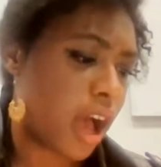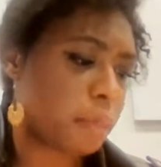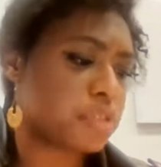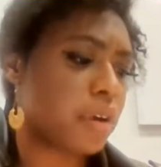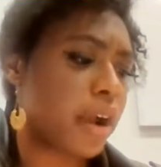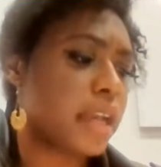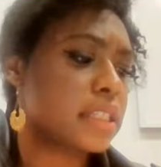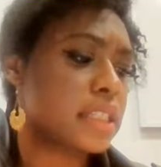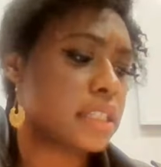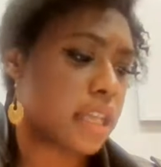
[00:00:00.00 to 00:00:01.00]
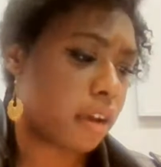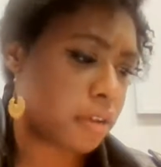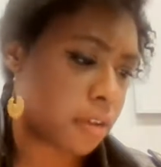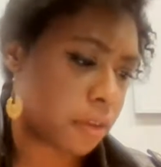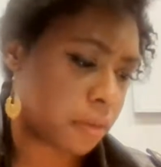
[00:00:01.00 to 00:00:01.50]
I'm trying to
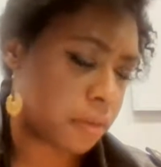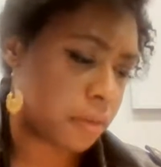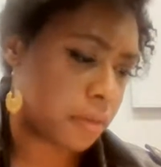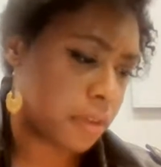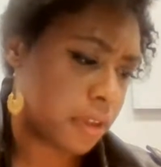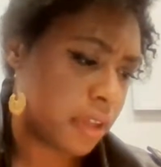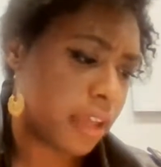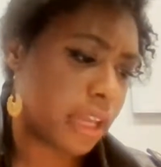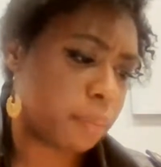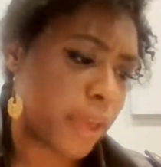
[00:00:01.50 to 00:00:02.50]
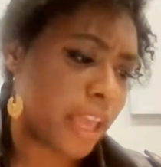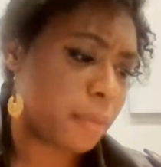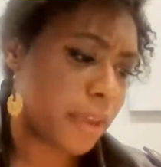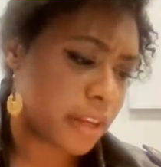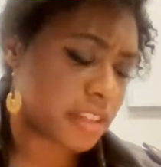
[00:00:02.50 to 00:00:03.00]
tell you, it may
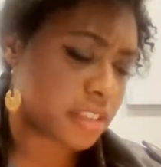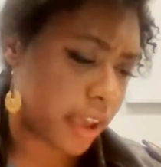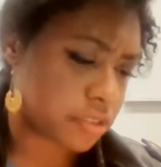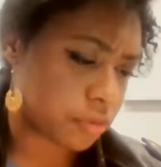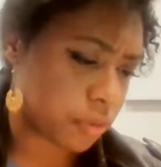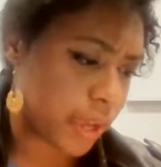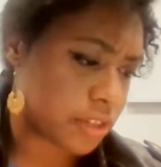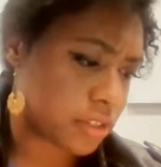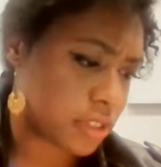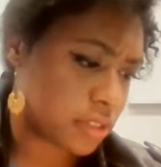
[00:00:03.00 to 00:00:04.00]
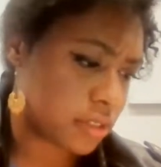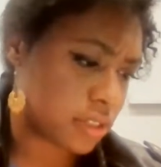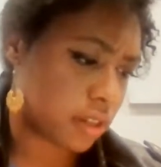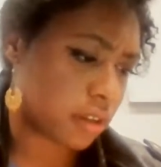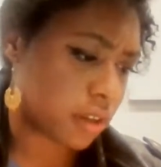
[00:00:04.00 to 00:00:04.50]
be an
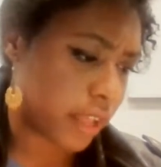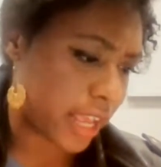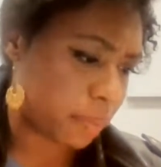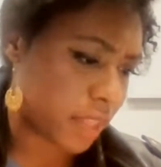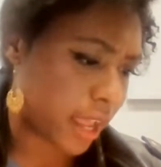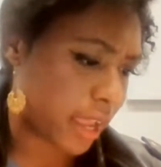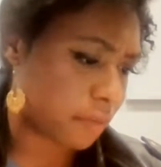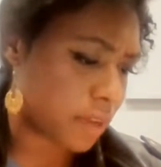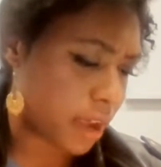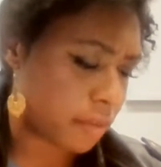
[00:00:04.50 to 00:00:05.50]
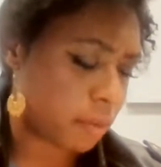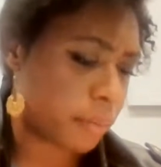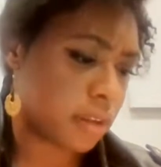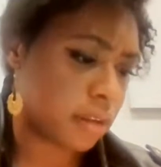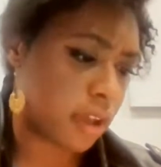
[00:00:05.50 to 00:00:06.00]
exaggeration to claim that I have never
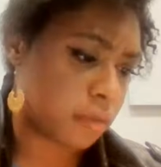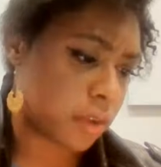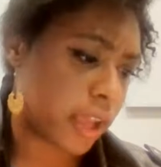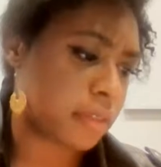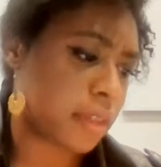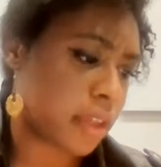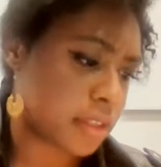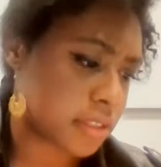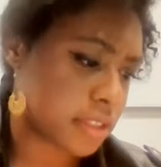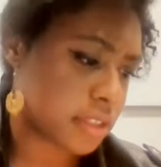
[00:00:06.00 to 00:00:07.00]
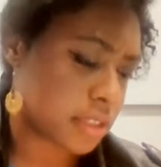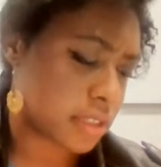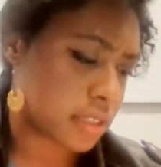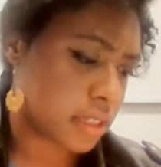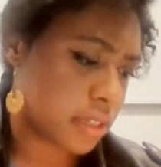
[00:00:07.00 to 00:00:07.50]
been in love like this,
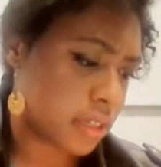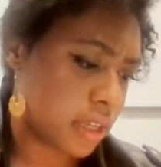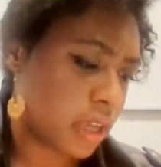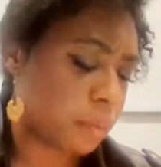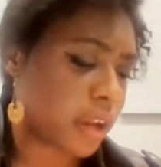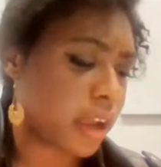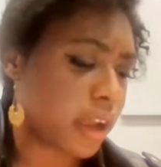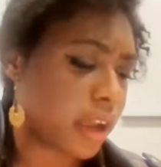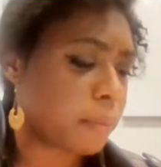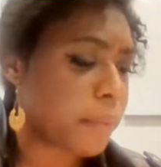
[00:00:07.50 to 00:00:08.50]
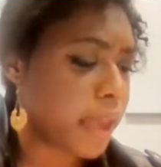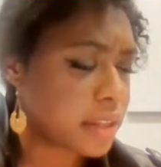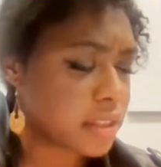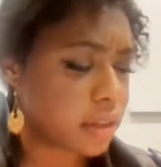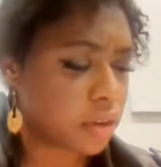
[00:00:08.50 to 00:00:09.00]
but I am
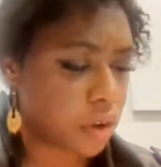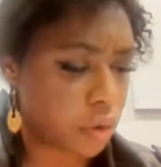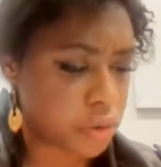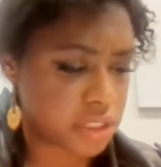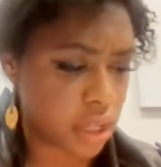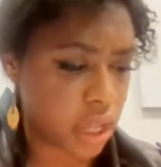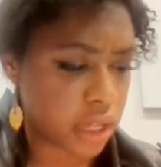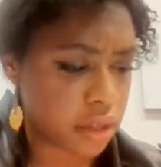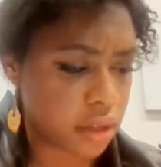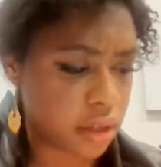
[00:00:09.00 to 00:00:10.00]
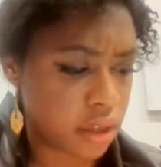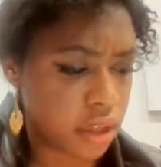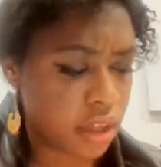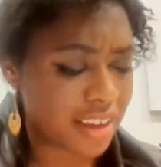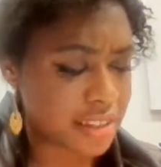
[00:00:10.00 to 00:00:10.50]
painting a coastline,
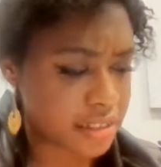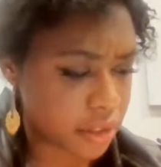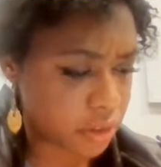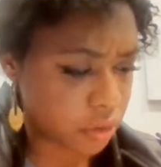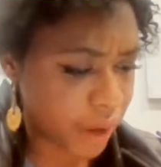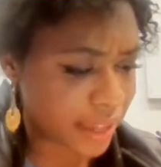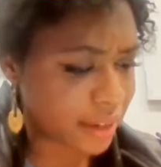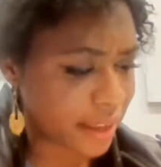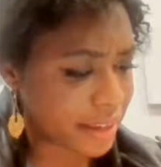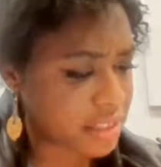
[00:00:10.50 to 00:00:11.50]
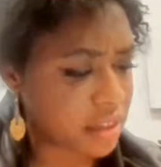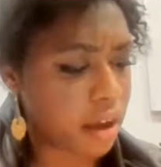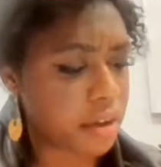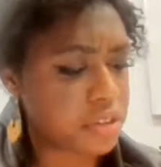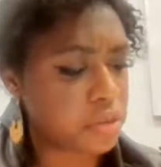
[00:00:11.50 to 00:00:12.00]
a silhouette like its
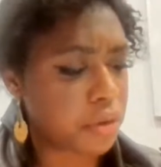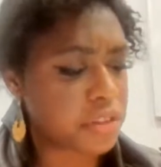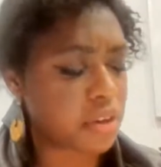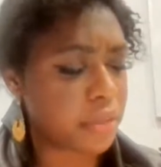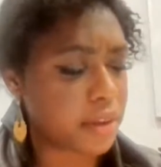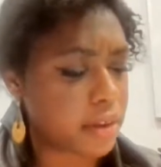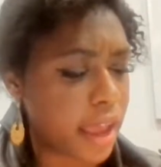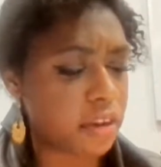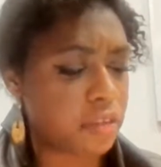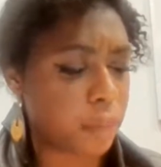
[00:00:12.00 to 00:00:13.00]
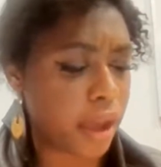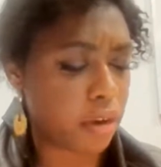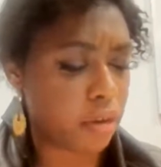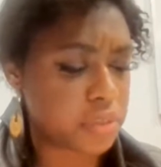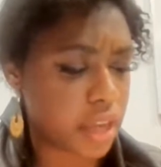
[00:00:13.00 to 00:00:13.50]
contours are the neck of my
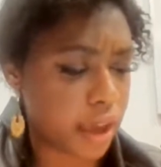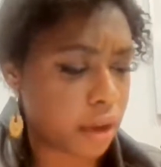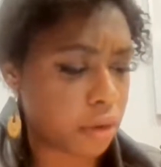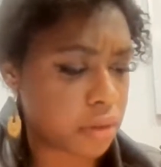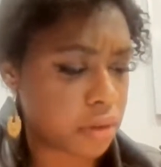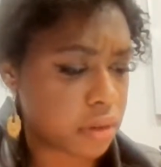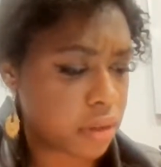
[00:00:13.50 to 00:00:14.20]
hometown,